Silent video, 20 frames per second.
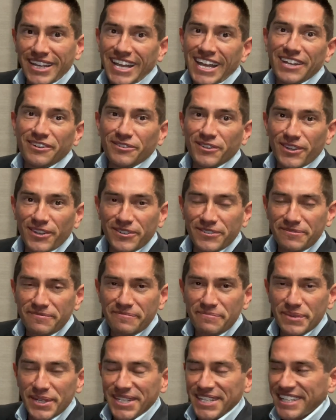I don't know.
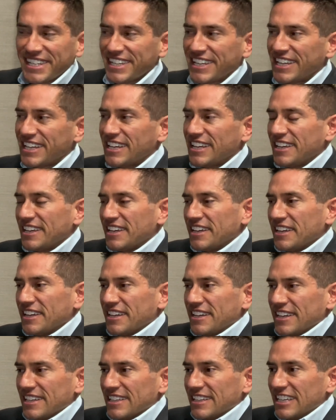But
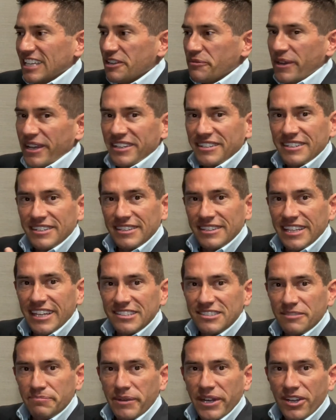anyway,
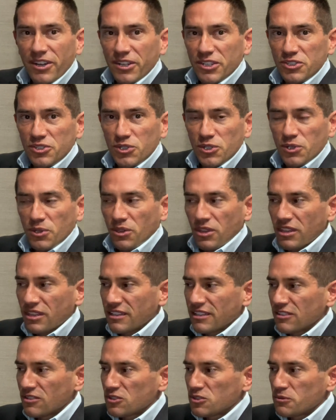that's my honest truth.
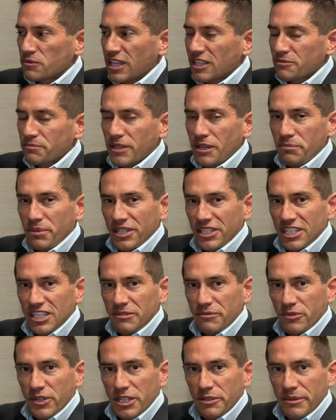That's my opinion
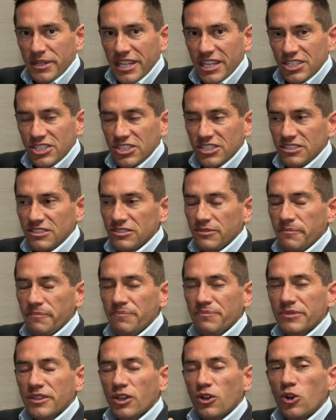and recommendations.
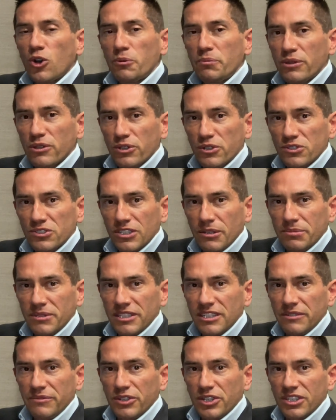Hope you learned something
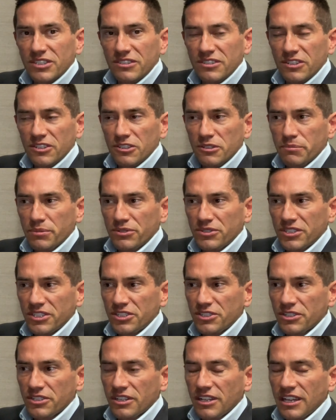if you're considering the
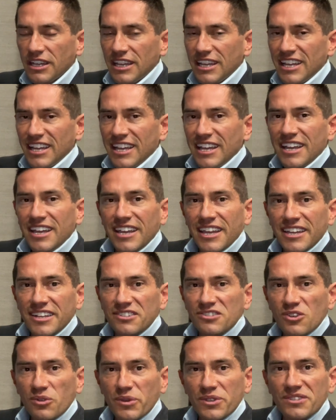procedure. And as
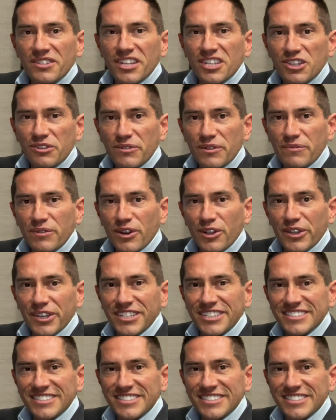always, thank you for following.